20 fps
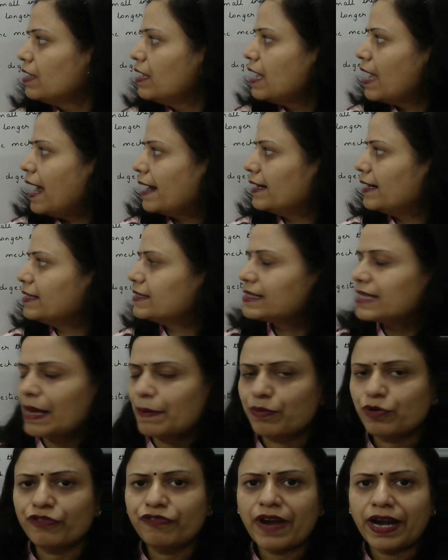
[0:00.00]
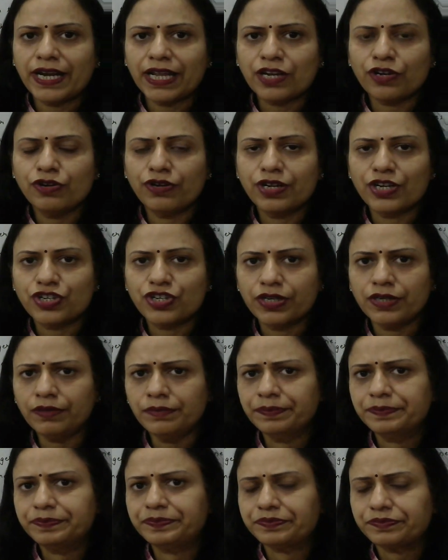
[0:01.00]
And in saprophytic nutrition,
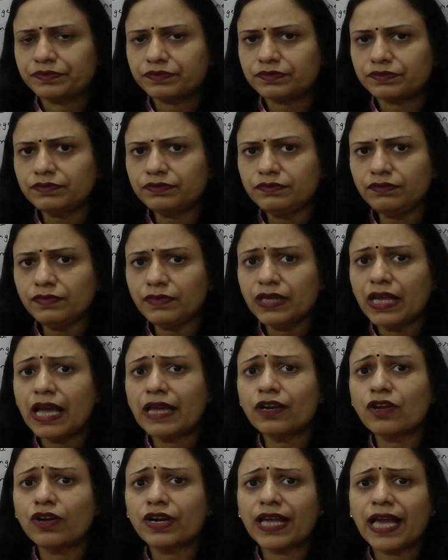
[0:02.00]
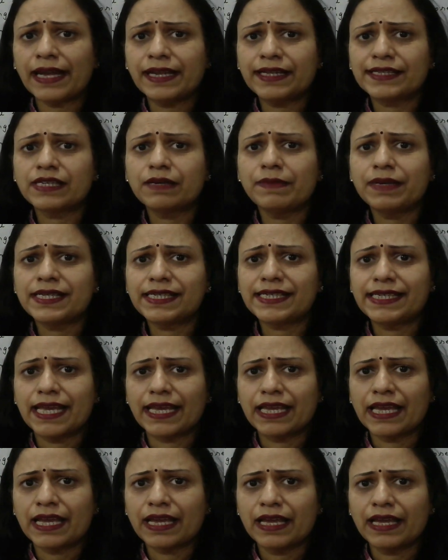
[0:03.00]
an organism is
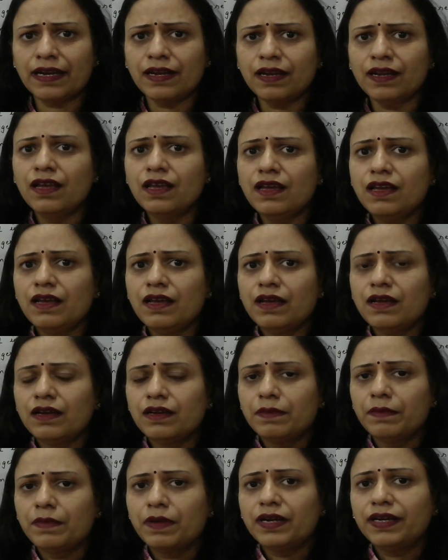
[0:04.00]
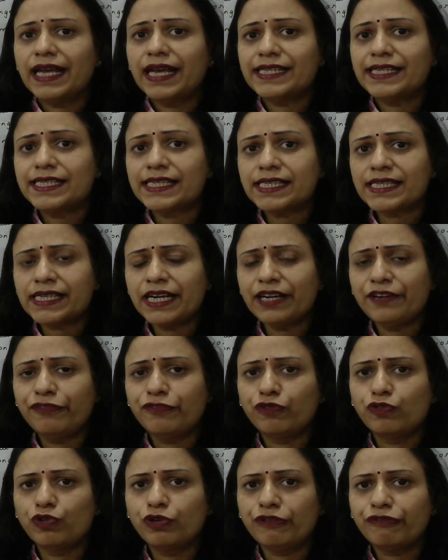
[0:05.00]
taking in digested
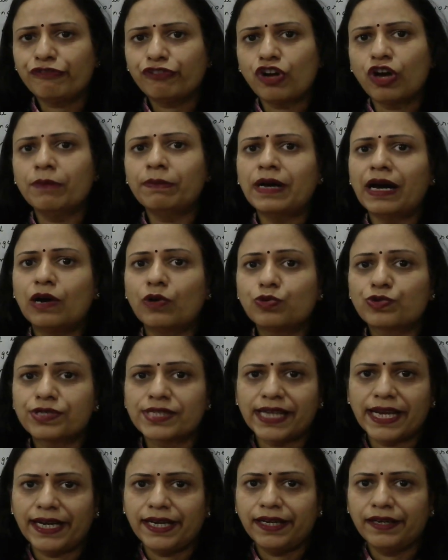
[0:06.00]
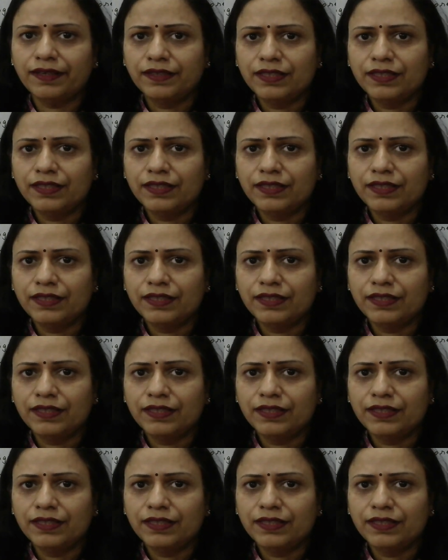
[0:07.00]
food from outside.